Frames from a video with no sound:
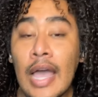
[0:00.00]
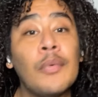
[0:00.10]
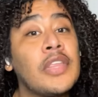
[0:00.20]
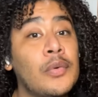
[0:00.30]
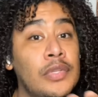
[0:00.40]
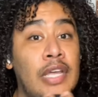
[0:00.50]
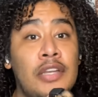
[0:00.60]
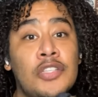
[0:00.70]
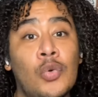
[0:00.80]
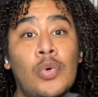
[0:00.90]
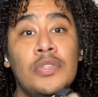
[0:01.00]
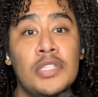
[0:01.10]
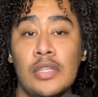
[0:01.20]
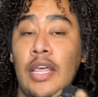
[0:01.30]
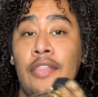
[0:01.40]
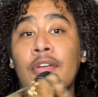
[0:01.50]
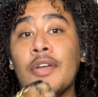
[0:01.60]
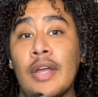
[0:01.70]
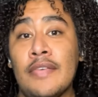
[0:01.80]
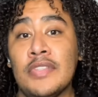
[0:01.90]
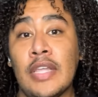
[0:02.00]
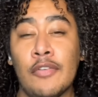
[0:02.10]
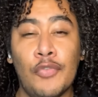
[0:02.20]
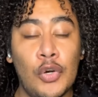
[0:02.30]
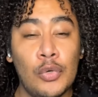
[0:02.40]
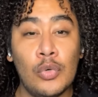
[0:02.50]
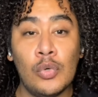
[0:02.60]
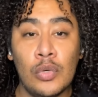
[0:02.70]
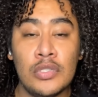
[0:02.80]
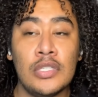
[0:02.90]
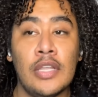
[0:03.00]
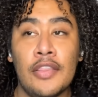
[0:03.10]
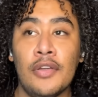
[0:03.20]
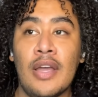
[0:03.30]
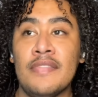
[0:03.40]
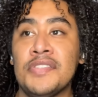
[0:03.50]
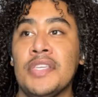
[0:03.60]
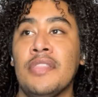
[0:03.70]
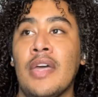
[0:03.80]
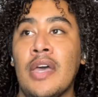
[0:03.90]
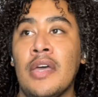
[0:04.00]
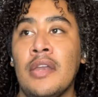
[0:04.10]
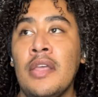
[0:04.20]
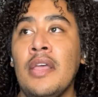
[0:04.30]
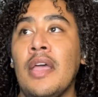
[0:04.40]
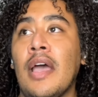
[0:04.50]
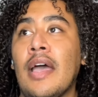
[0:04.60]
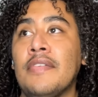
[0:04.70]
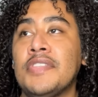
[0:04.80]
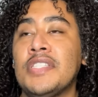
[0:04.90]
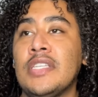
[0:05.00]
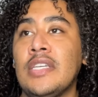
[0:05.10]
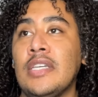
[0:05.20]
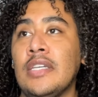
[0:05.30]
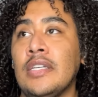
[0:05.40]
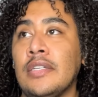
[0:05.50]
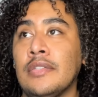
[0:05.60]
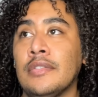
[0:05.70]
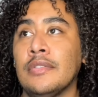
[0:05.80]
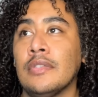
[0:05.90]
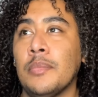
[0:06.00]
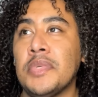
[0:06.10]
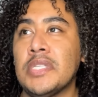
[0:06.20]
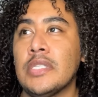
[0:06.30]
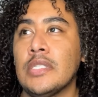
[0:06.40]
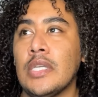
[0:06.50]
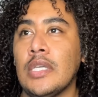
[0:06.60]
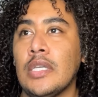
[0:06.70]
I would like one that is in quilted leather. I've like vertical quilted leather. I've seen that. Let me see.